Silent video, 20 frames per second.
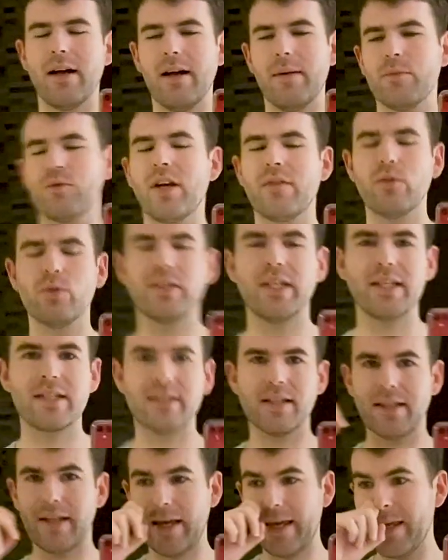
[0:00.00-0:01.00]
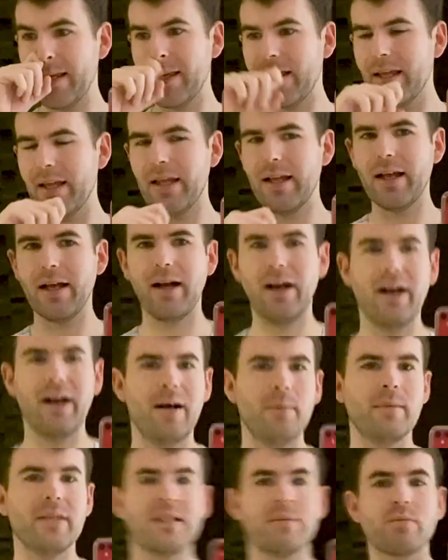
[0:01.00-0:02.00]
travelled yesterday.
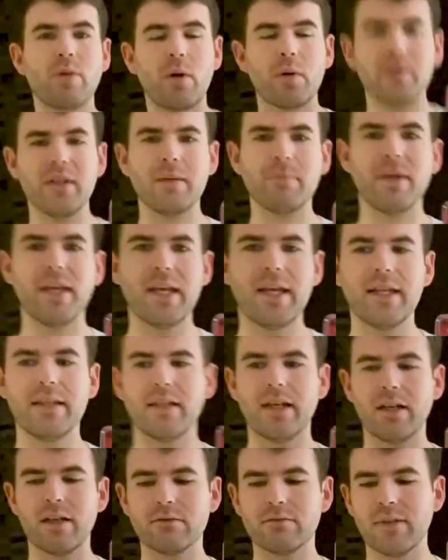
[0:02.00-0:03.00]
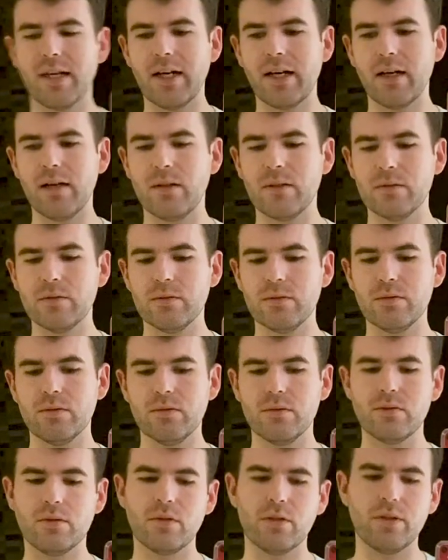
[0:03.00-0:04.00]
Um, it's probably been
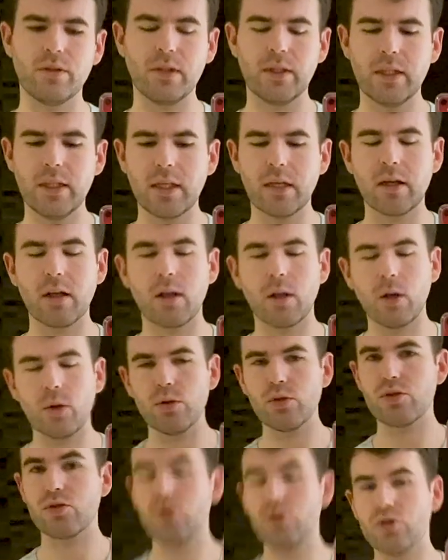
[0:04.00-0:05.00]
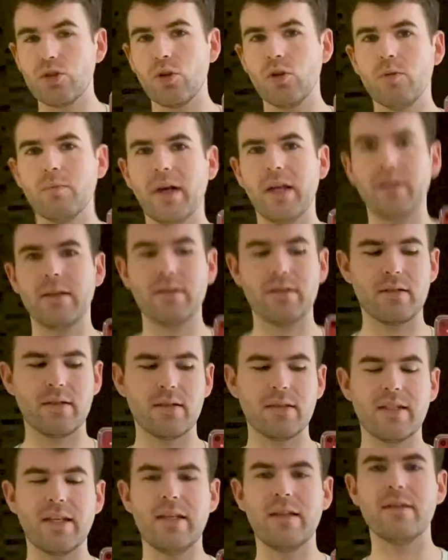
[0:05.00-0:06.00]
around close to two months
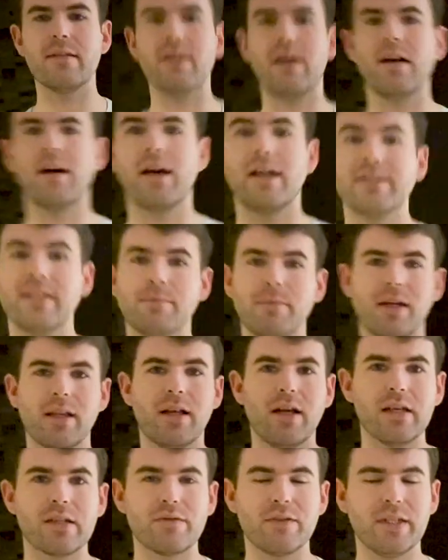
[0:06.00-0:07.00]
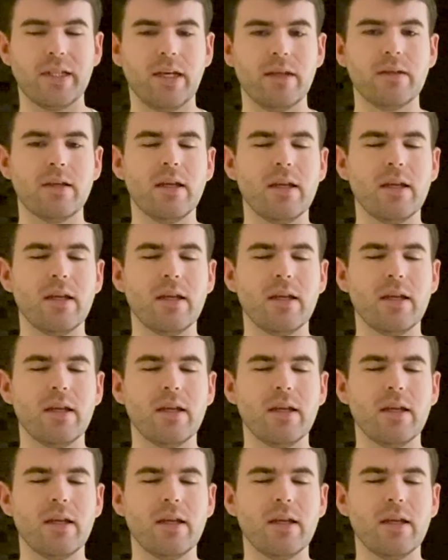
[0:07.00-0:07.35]
since I, I did my last video.